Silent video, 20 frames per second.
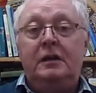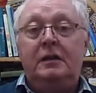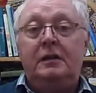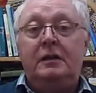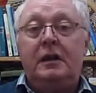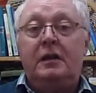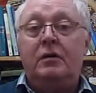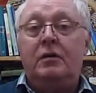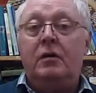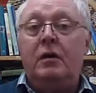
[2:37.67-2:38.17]

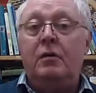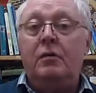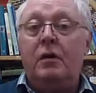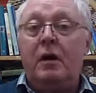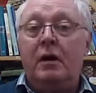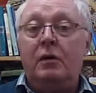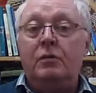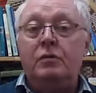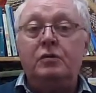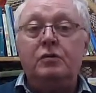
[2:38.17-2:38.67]
that are
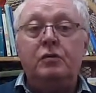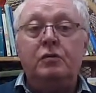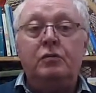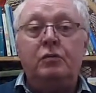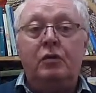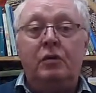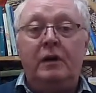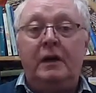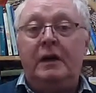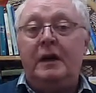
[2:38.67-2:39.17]
around
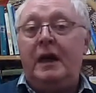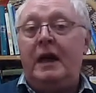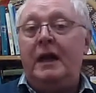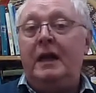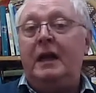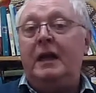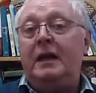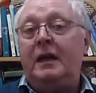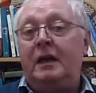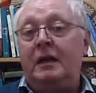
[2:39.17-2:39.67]
running
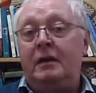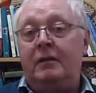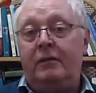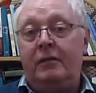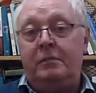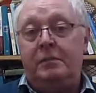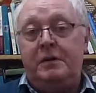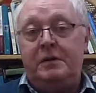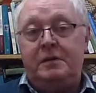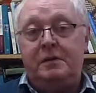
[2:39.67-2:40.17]
any kind of a
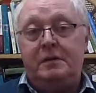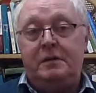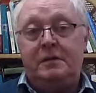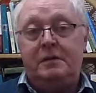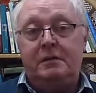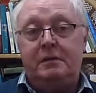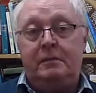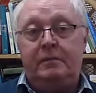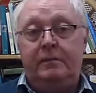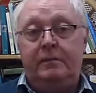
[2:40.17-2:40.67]
business.